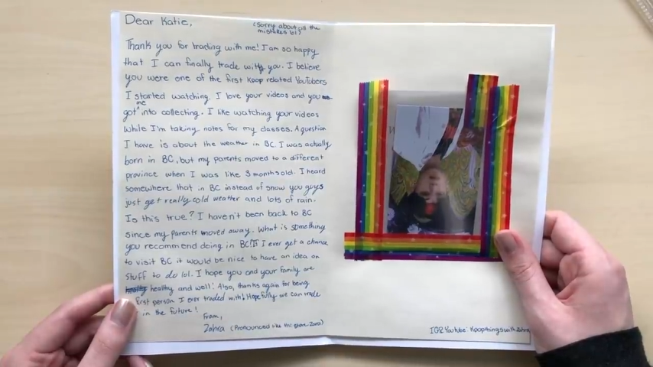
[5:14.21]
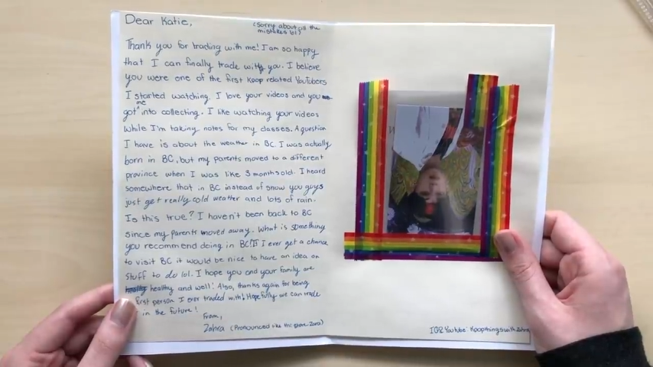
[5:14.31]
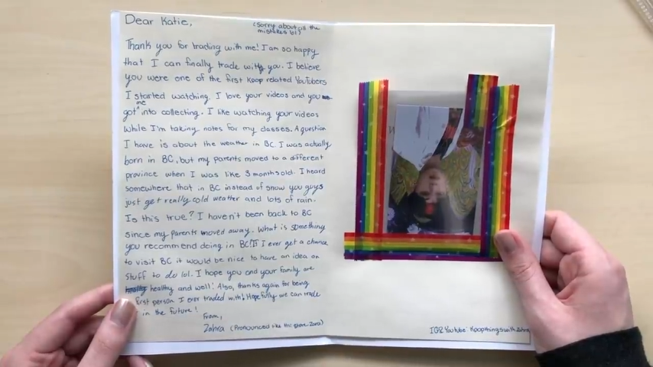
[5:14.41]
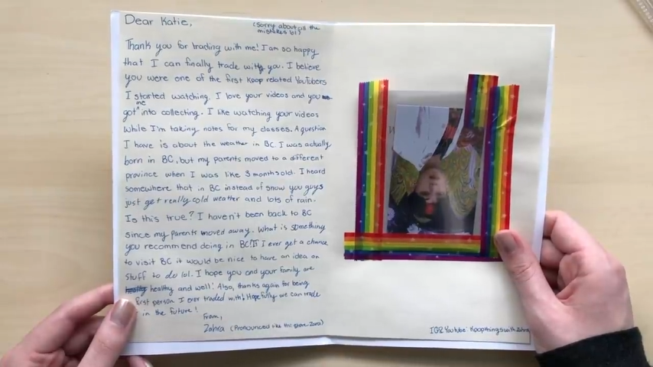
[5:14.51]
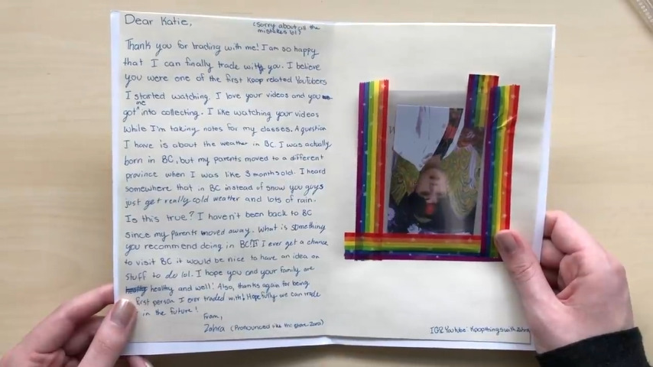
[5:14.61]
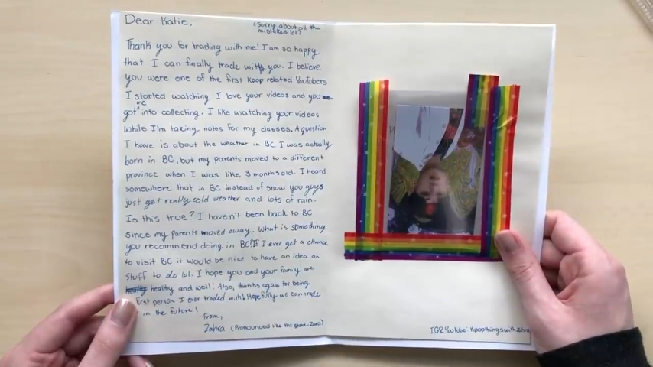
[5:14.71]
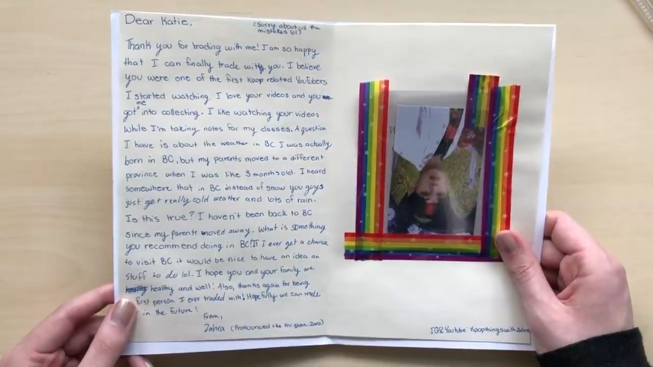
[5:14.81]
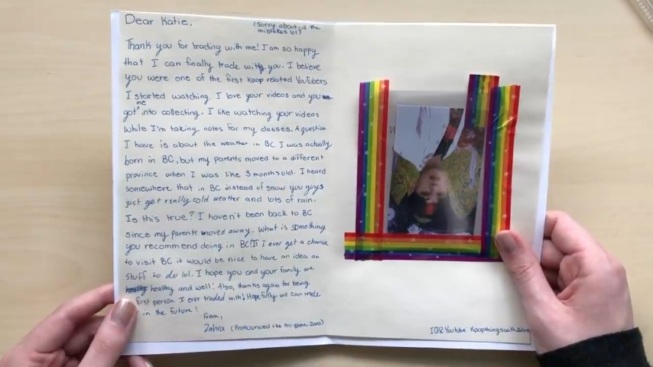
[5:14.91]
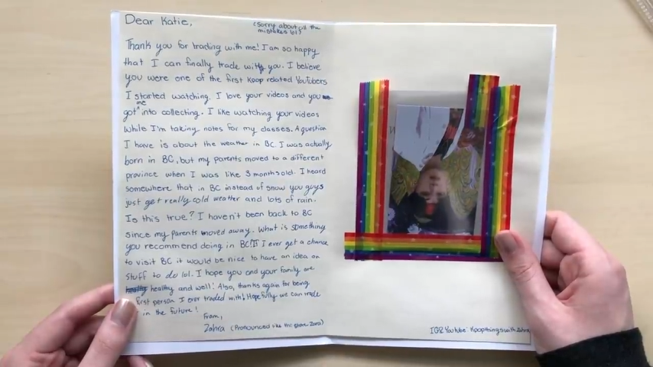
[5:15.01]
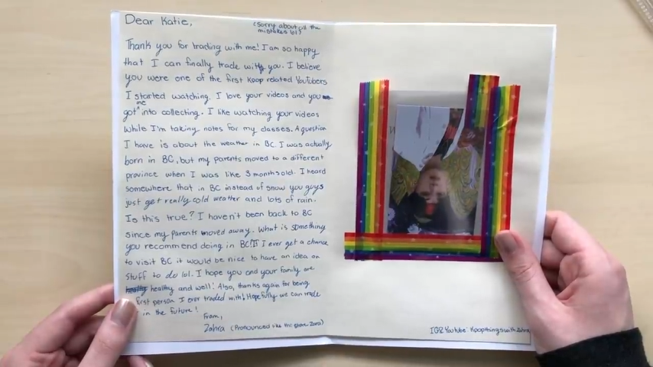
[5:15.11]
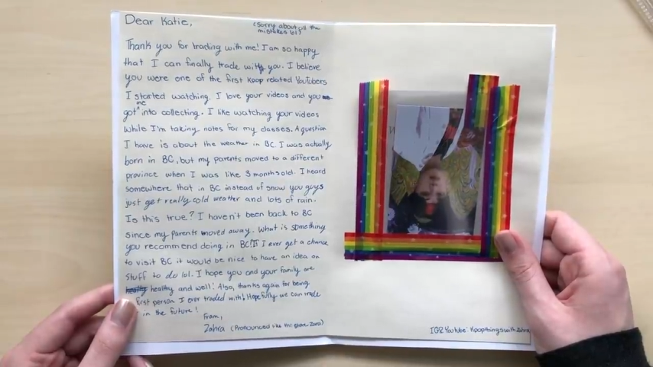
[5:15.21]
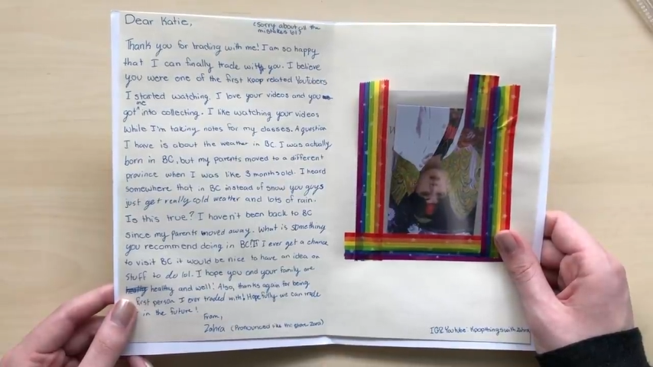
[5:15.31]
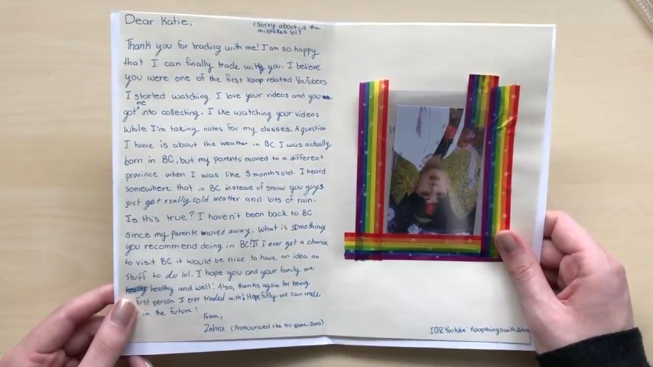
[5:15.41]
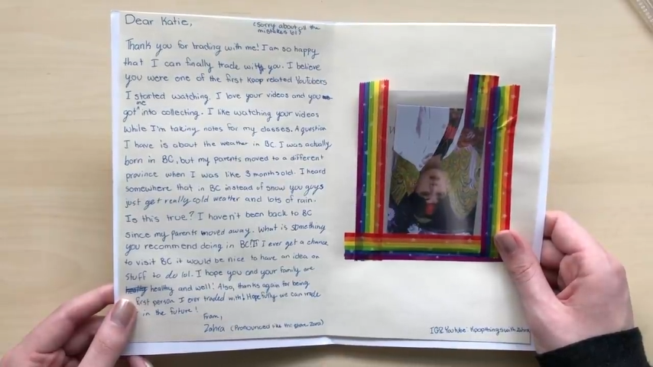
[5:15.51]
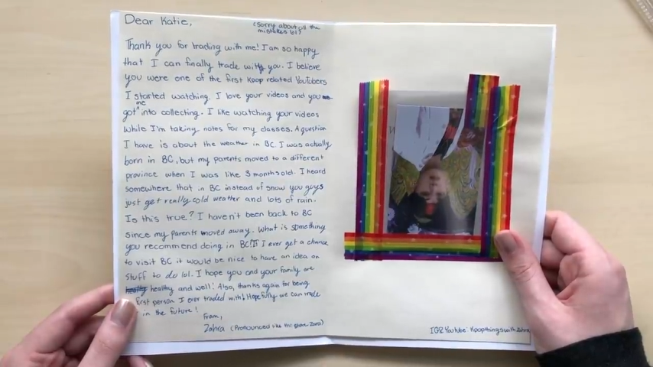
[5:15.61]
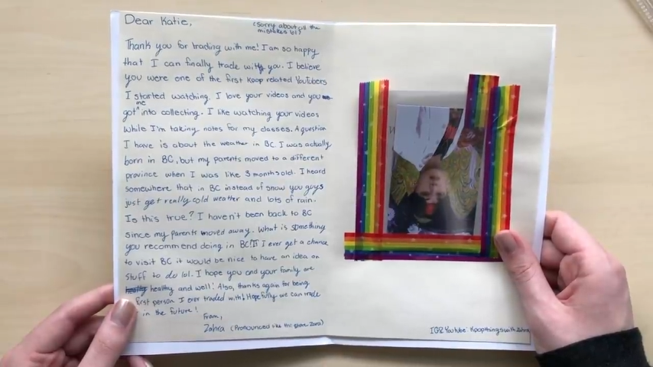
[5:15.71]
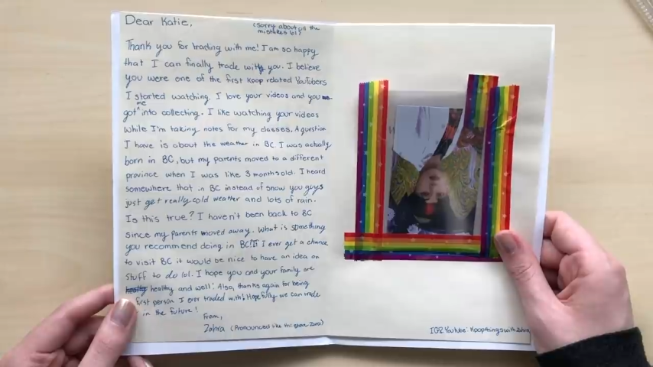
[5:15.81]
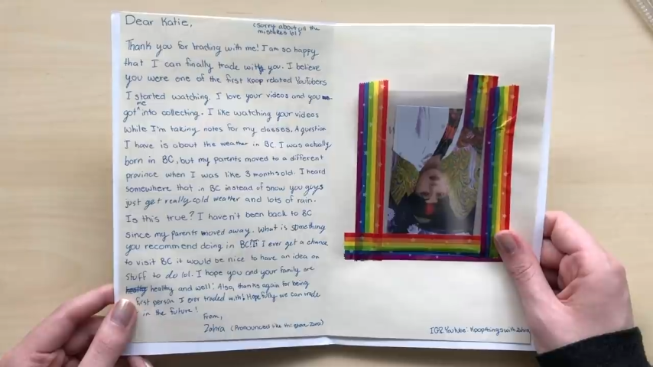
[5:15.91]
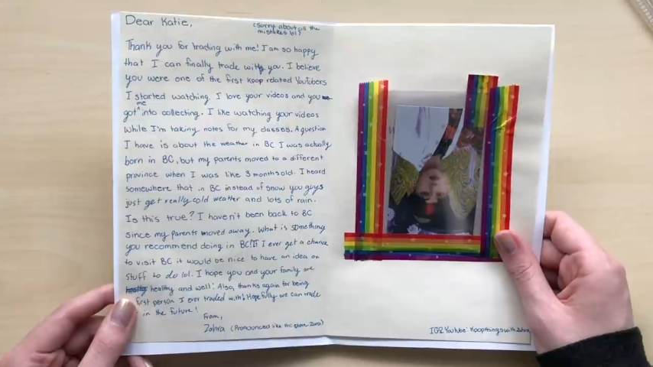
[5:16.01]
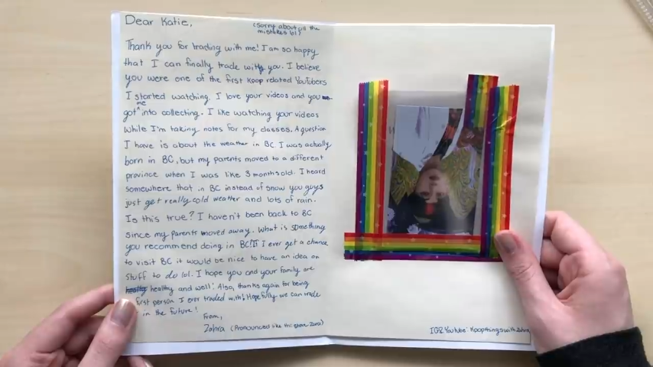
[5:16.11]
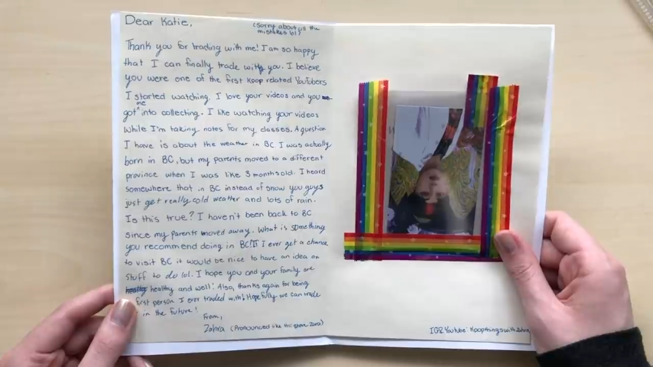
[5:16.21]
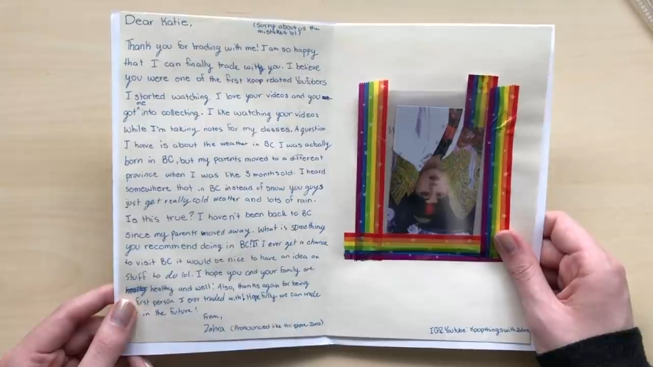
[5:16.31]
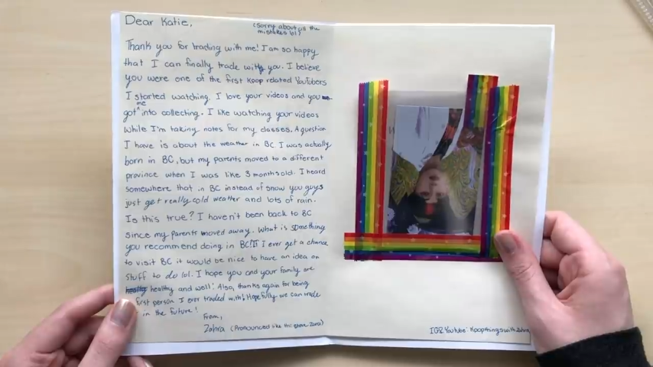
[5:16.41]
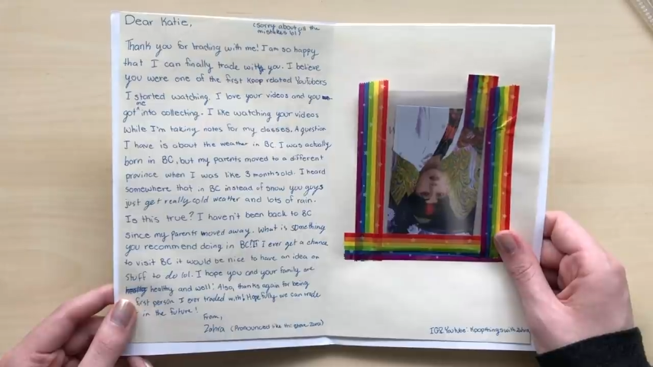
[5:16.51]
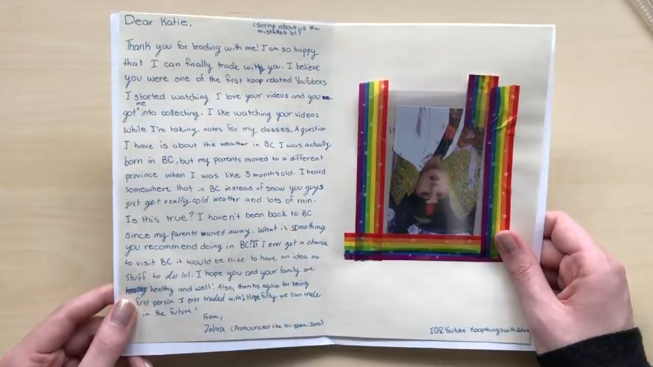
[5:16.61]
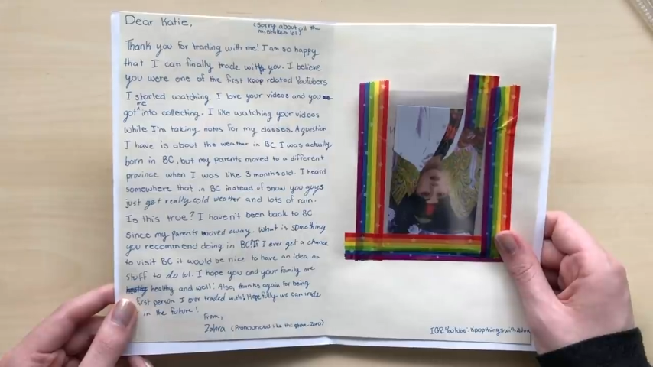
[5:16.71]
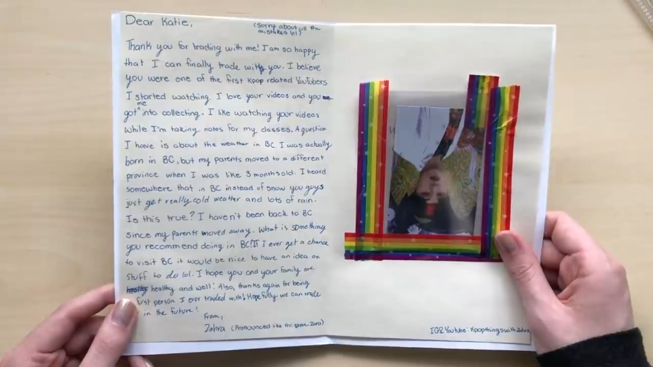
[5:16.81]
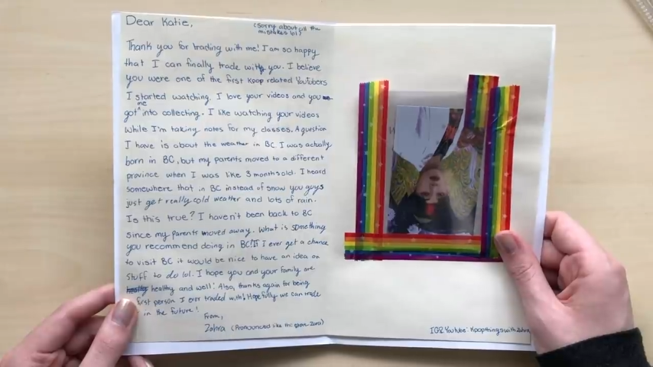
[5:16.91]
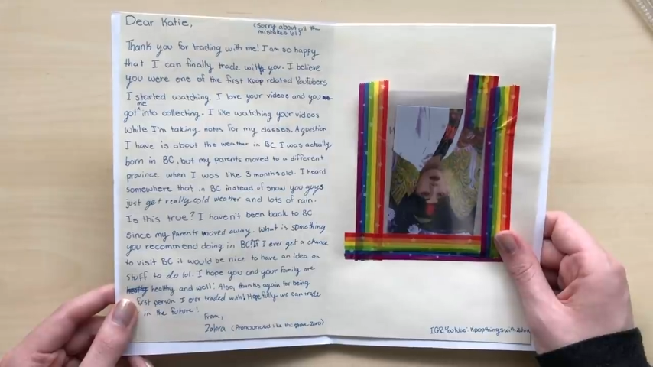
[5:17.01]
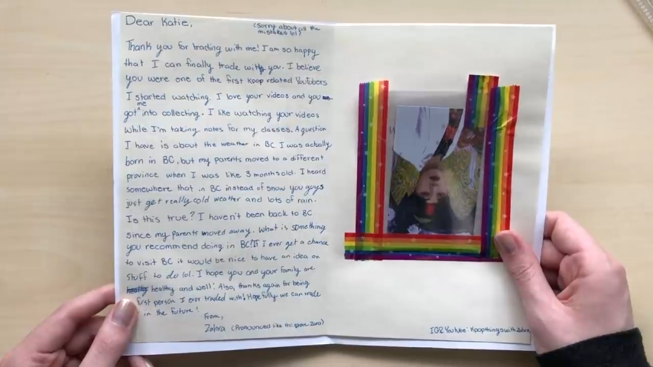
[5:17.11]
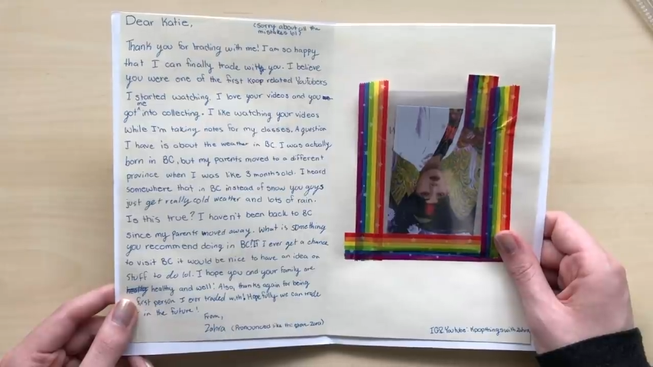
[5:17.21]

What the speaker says: [unreadable: no face in view]